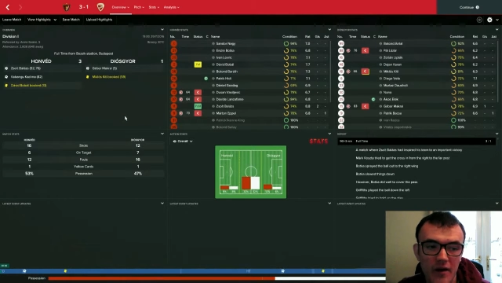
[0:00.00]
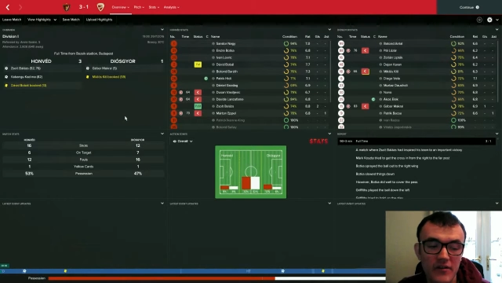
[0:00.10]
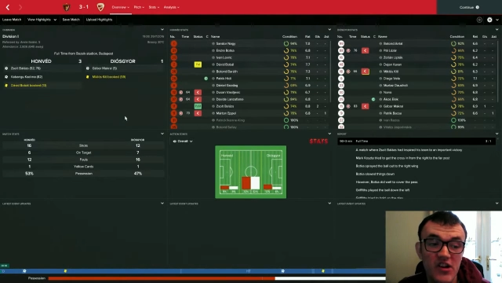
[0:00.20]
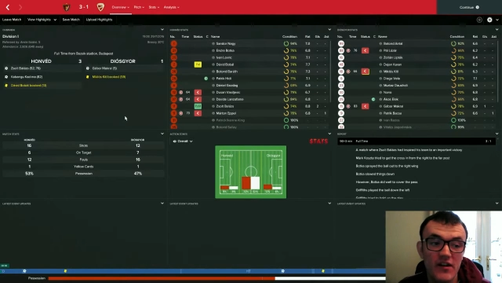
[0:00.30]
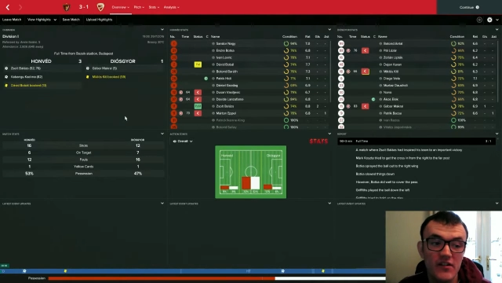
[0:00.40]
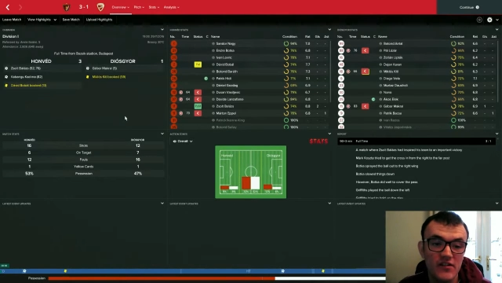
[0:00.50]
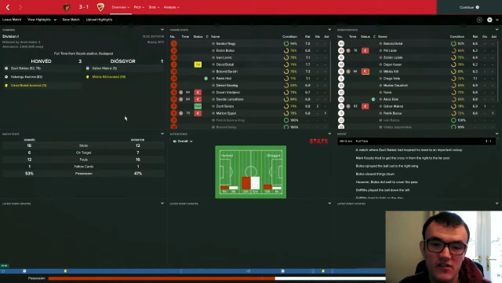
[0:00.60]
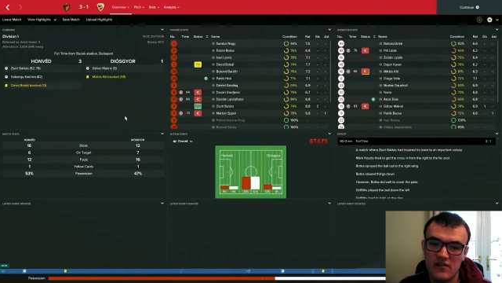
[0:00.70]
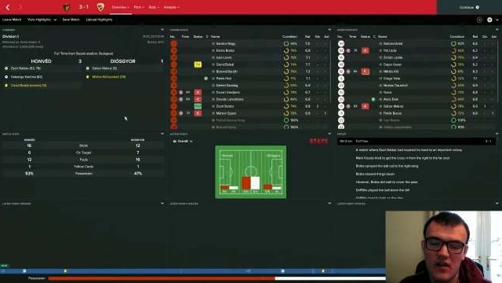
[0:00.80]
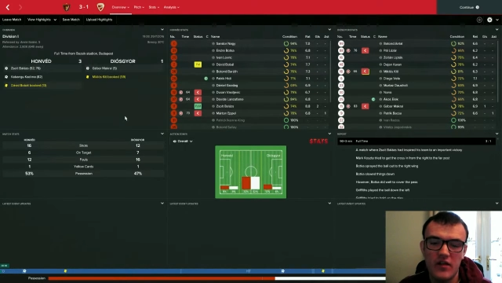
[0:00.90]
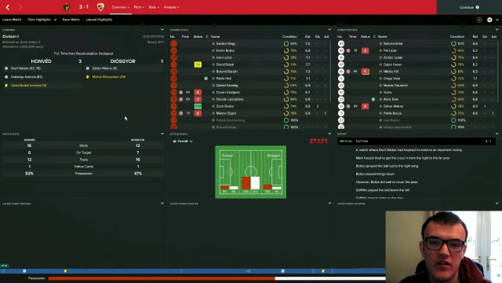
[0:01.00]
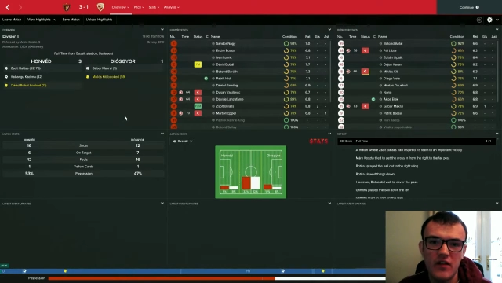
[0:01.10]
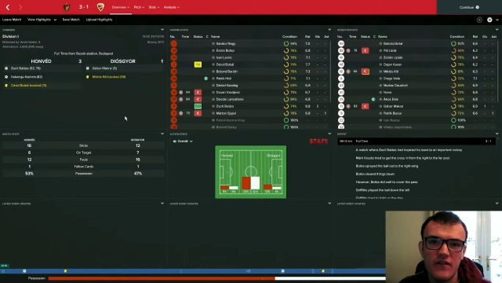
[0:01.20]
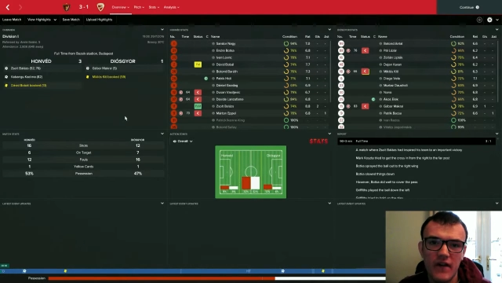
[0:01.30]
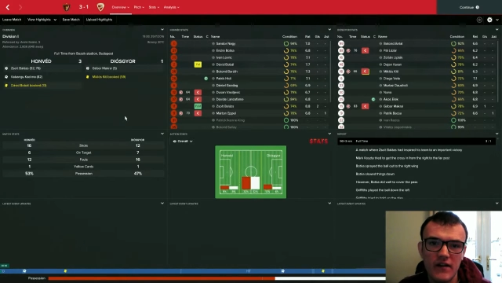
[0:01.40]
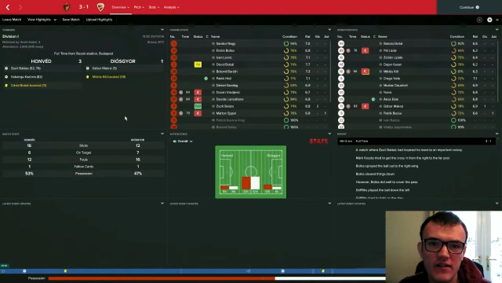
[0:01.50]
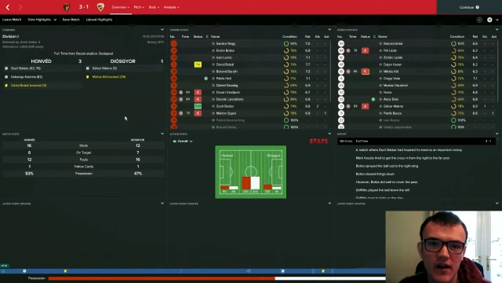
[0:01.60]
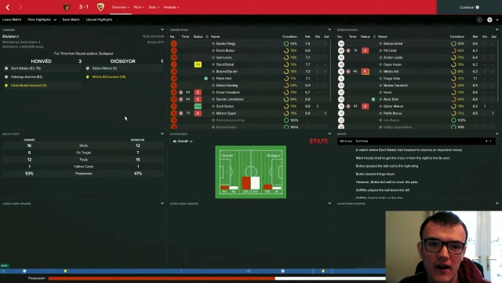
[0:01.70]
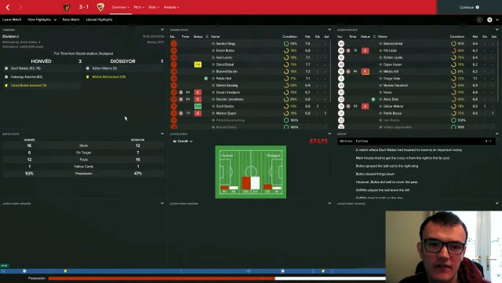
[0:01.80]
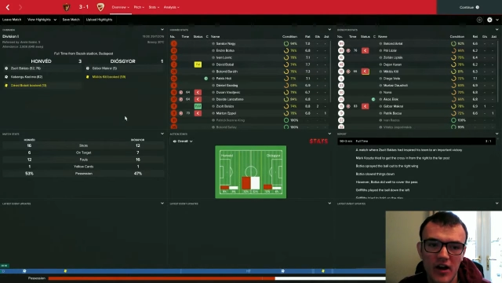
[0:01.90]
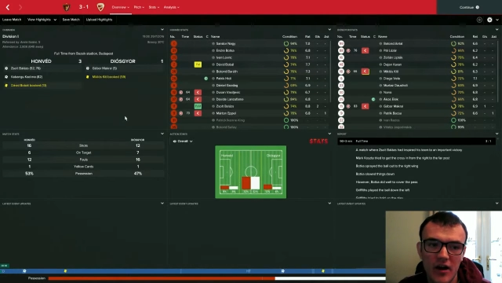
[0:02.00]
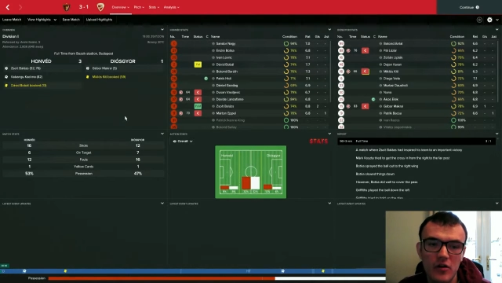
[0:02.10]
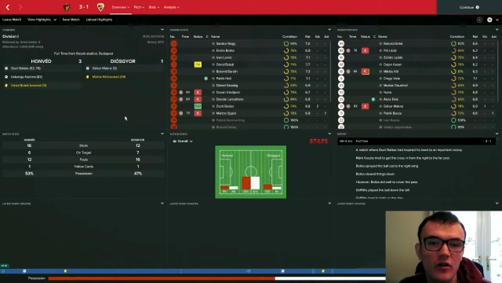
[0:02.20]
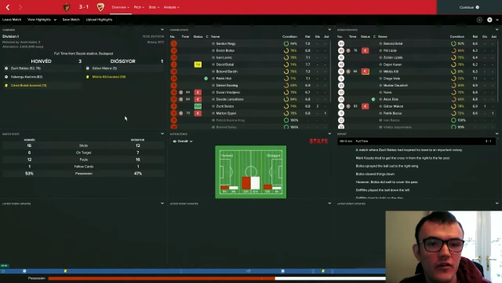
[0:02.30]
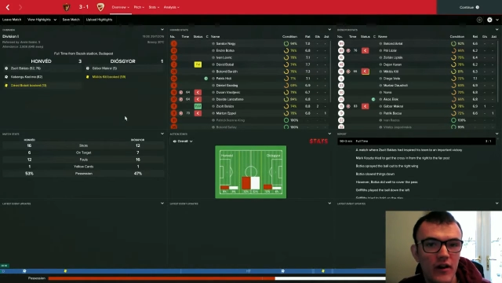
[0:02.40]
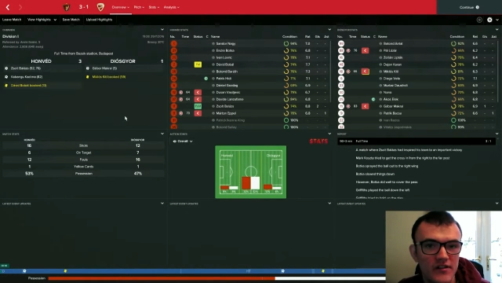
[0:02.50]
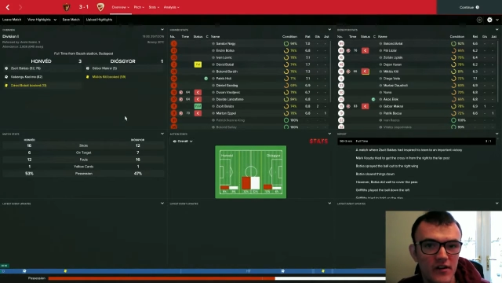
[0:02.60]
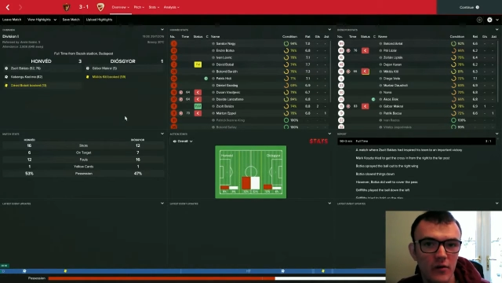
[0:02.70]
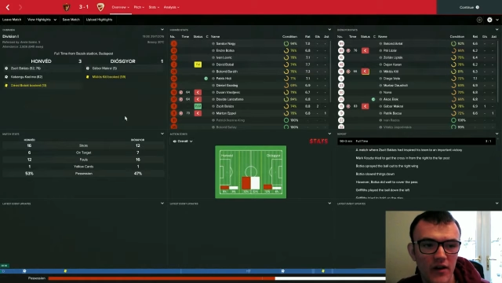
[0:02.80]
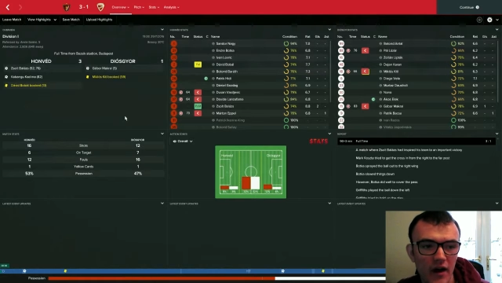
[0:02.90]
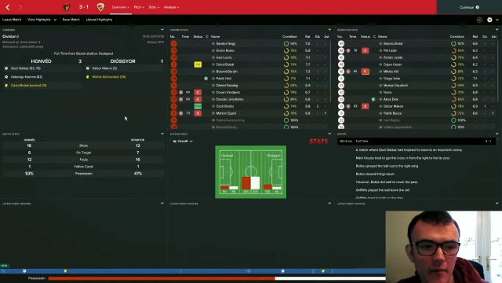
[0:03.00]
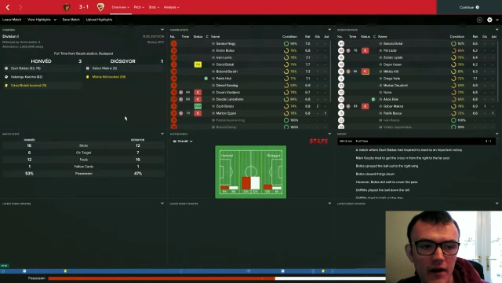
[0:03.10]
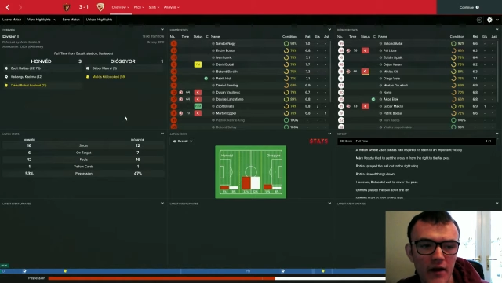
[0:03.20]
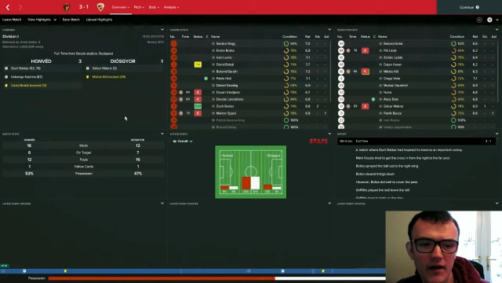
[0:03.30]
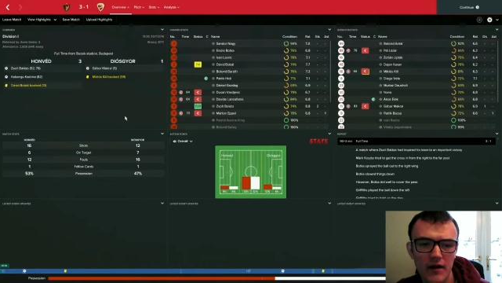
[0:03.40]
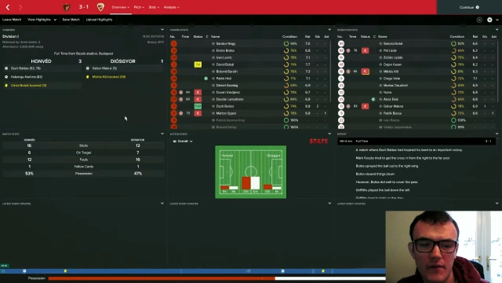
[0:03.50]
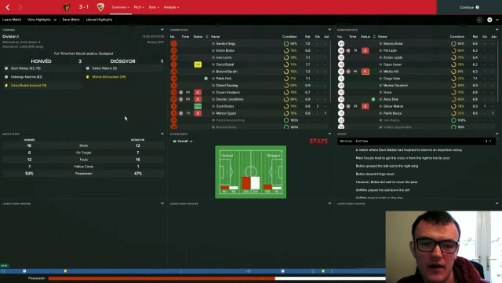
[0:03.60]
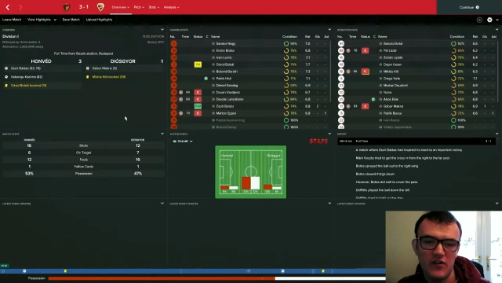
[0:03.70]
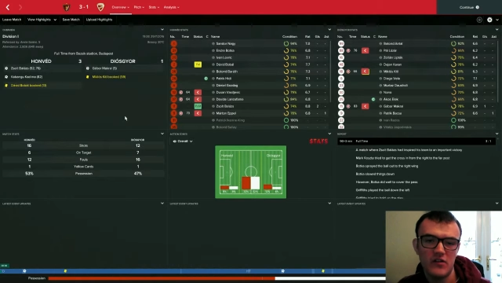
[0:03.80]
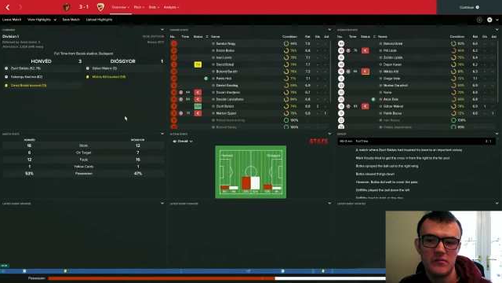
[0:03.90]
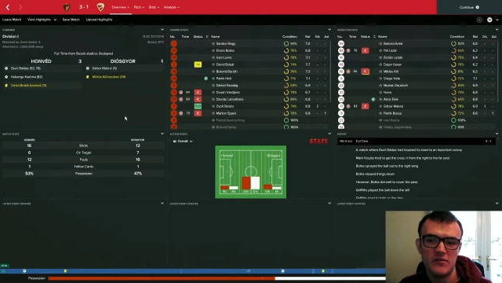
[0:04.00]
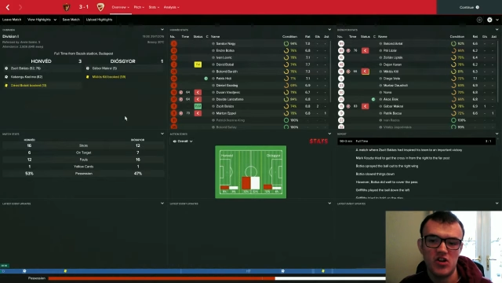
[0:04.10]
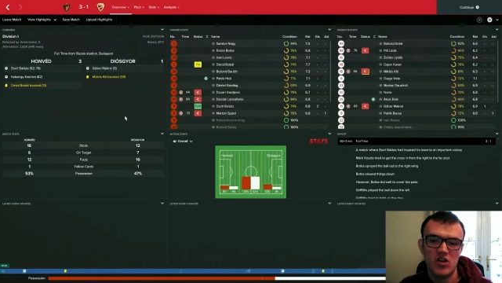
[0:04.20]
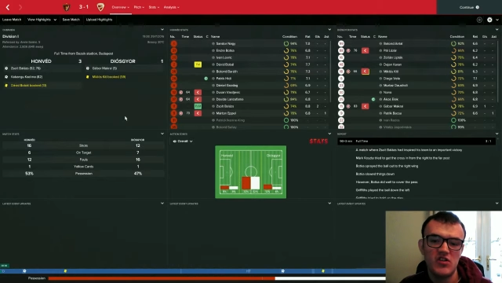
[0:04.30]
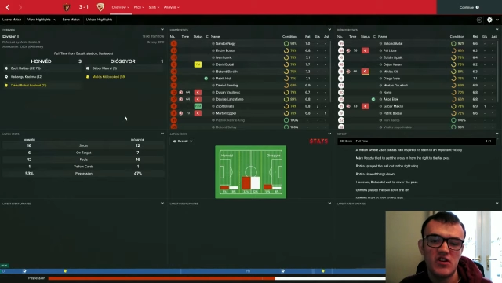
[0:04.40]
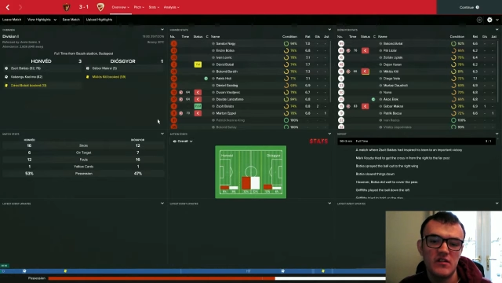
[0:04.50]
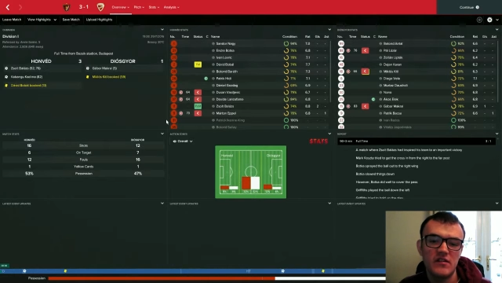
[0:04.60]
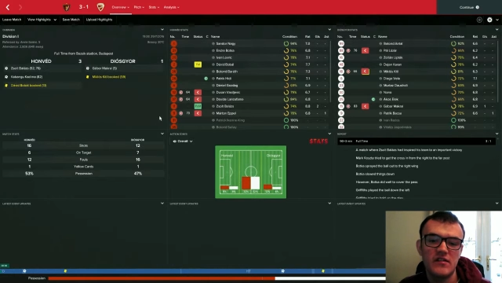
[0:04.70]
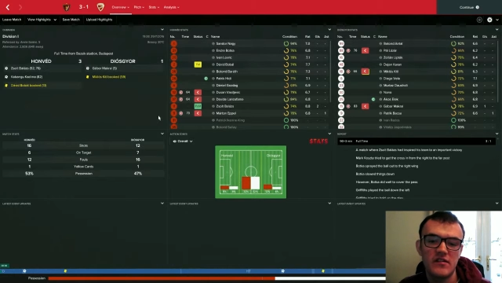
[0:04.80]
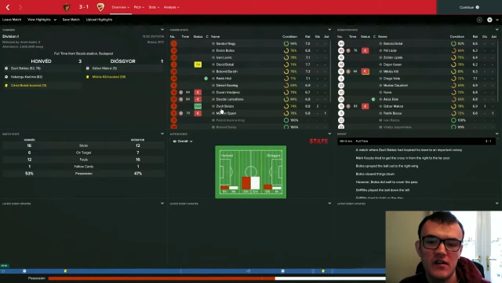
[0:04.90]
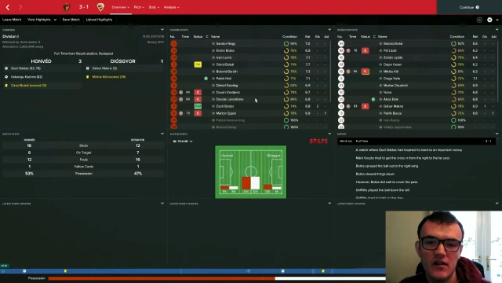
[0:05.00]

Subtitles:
Changed a few things at half-time, told the lads I wasn't happy, made a few substitutions.